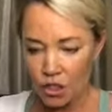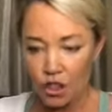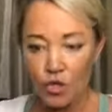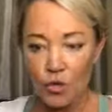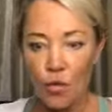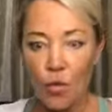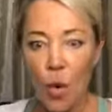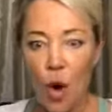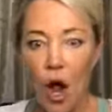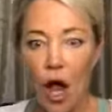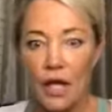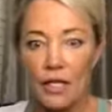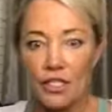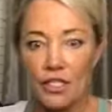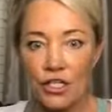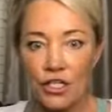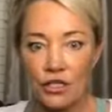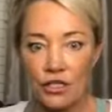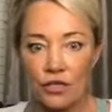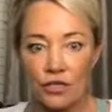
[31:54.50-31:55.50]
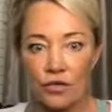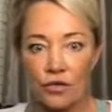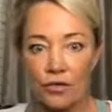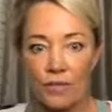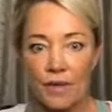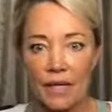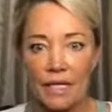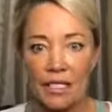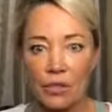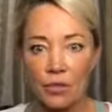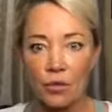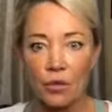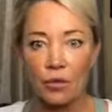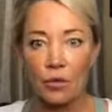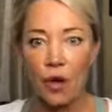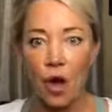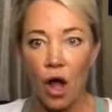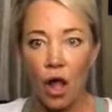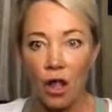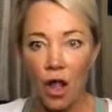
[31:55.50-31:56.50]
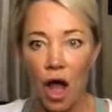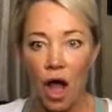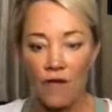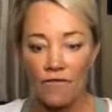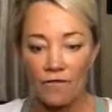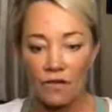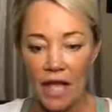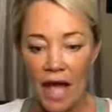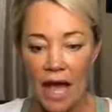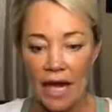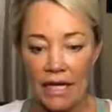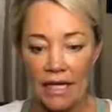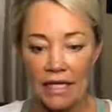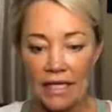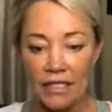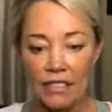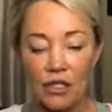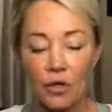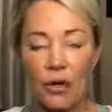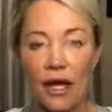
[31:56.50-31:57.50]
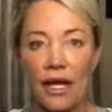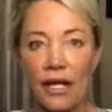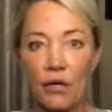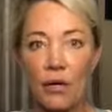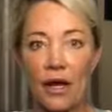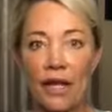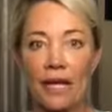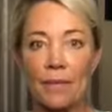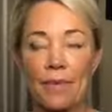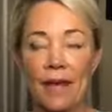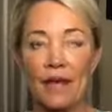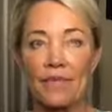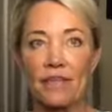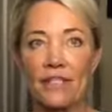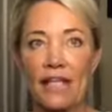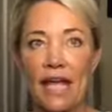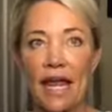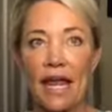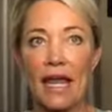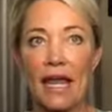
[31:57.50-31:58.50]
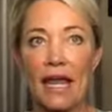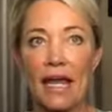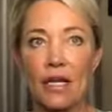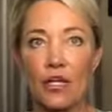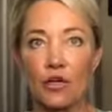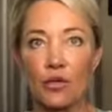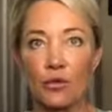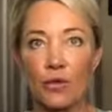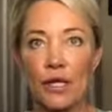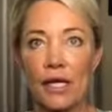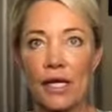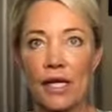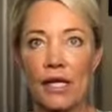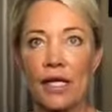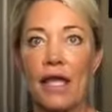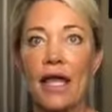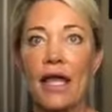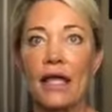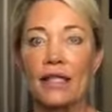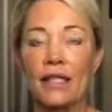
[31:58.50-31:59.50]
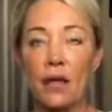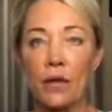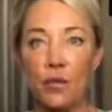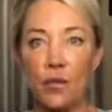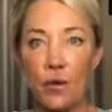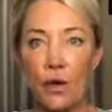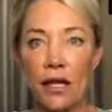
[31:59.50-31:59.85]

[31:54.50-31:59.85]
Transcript: you want to, because we're all awful at it, and it's okay to wake up every day and agree that